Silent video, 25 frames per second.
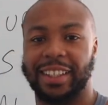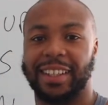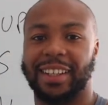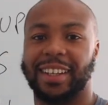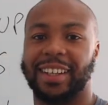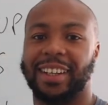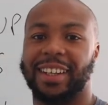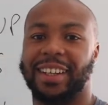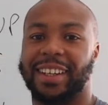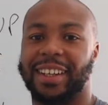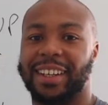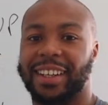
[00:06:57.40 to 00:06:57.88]

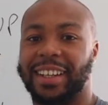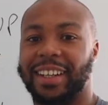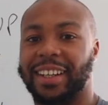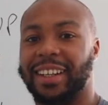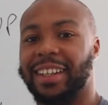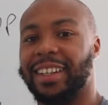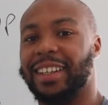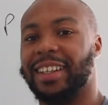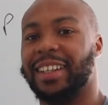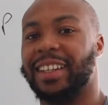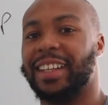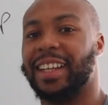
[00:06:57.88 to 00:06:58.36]

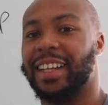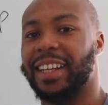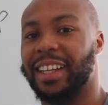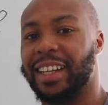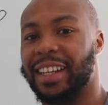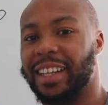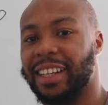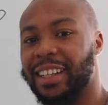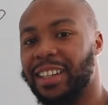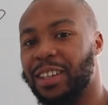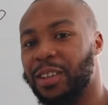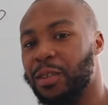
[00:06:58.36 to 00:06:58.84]
uh,
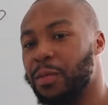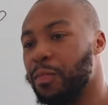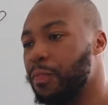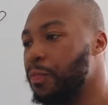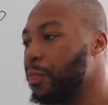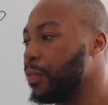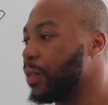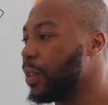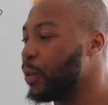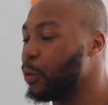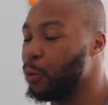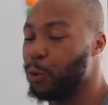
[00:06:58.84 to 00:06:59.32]
than
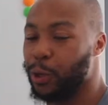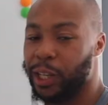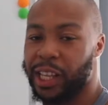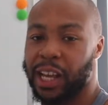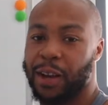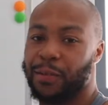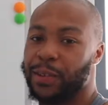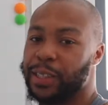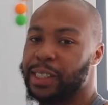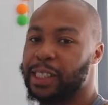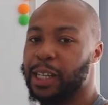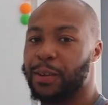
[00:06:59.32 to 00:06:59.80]
all the
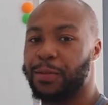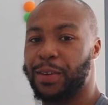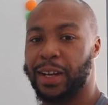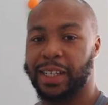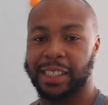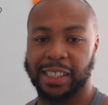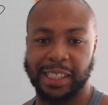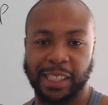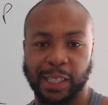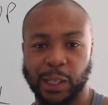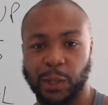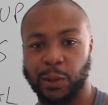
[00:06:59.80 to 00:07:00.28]
other stuff I
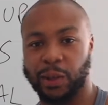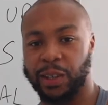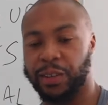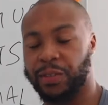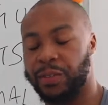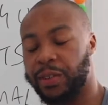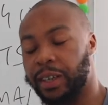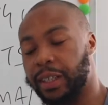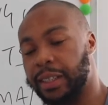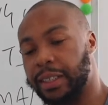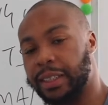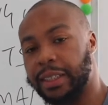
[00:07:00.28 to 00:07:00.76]
had to deal
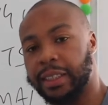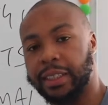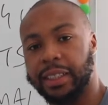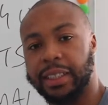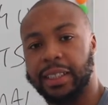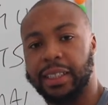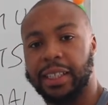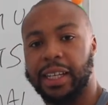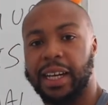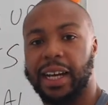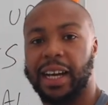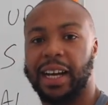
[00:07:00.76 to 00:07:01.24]
with.
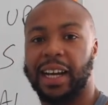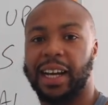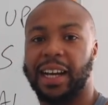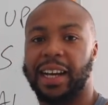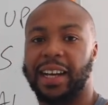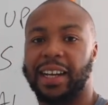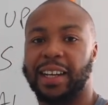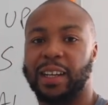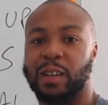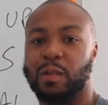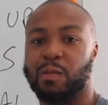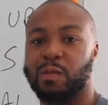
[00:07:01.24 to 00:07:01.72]

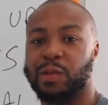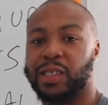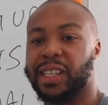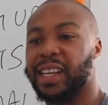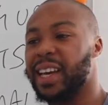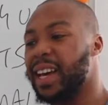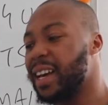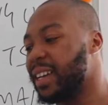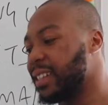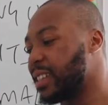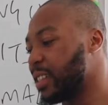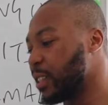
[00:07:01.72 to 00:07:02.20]
Um, so
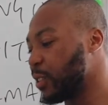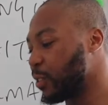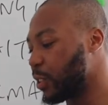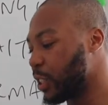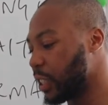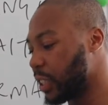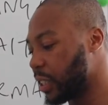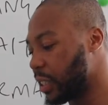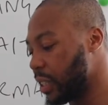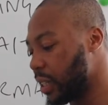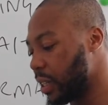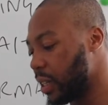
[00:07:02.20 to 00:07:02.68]
yeah, so
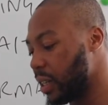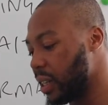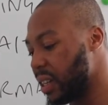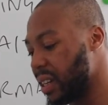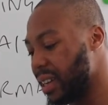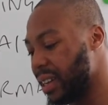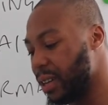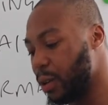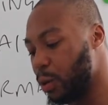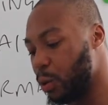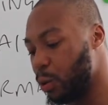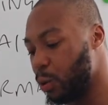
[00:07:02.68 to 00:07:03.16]
just
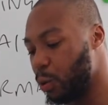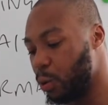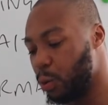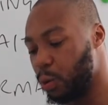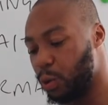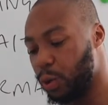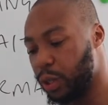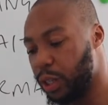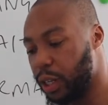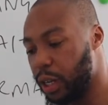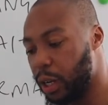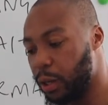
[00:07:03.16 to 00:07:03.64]
a
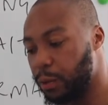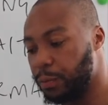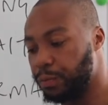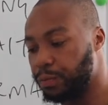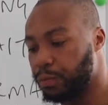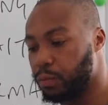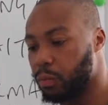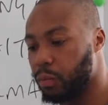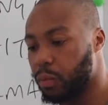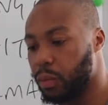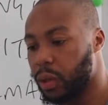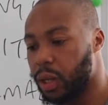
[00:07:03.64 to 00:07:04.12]
little, you know,
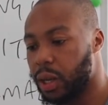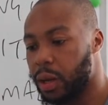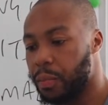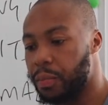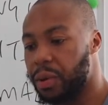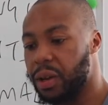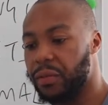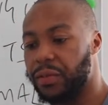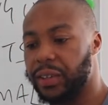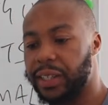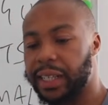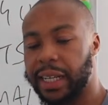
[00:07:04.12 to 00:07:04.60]

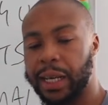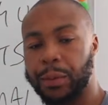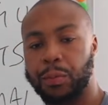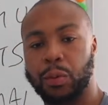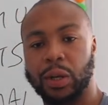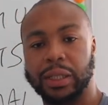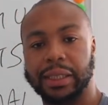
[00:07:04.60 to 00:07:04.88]
bit of a deep